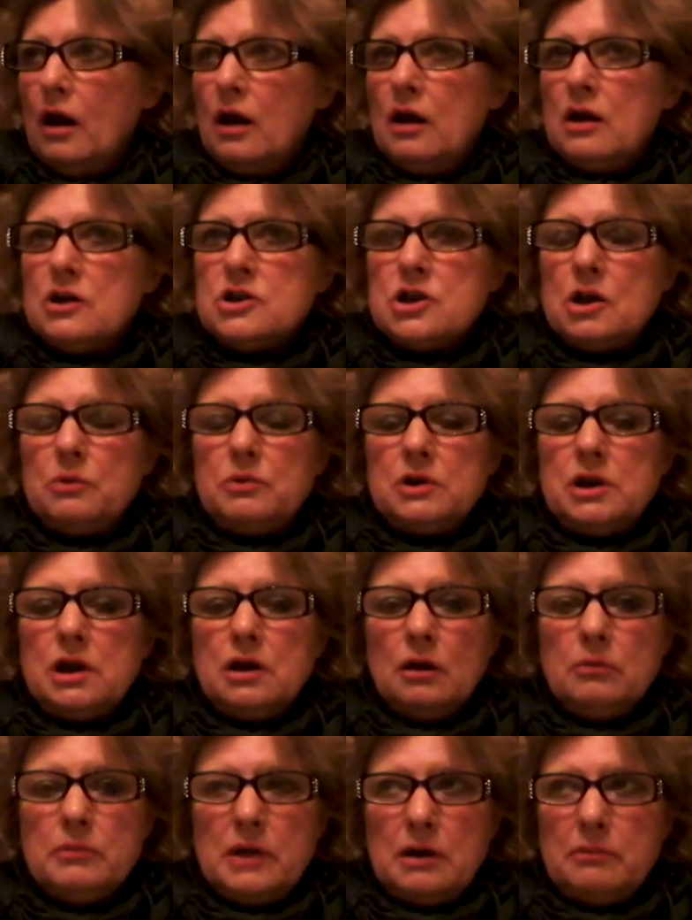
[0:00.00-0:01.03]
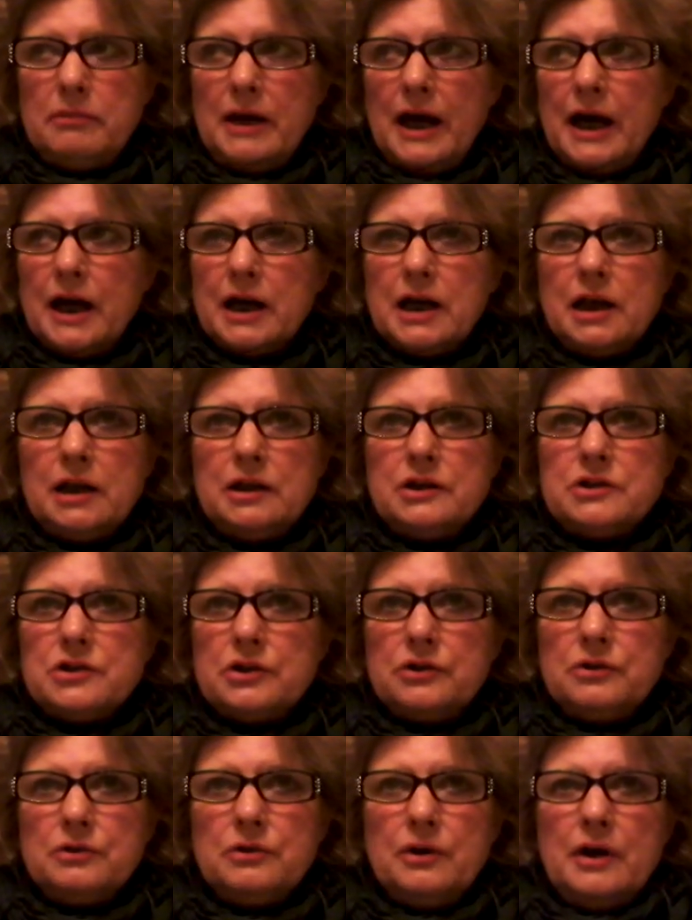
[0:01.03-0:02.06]
she would guilt me back
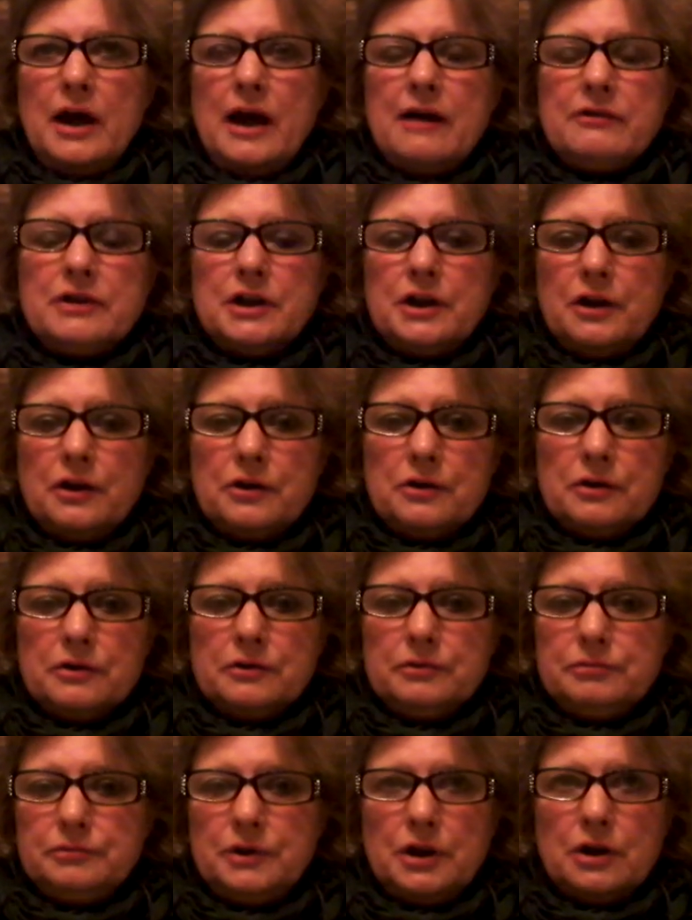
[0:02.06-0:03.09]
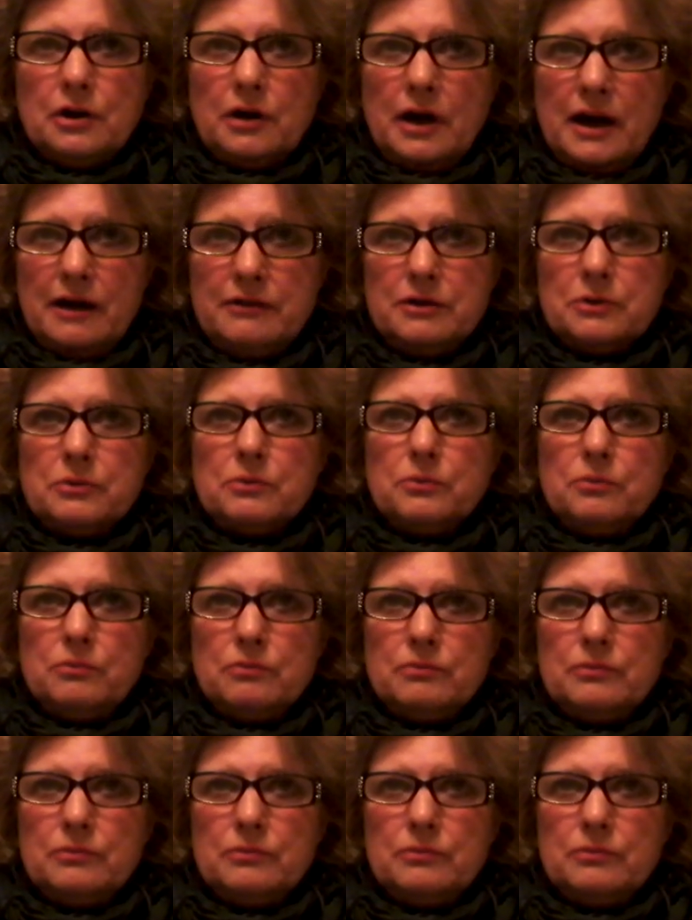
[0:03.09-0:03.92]
into having another, having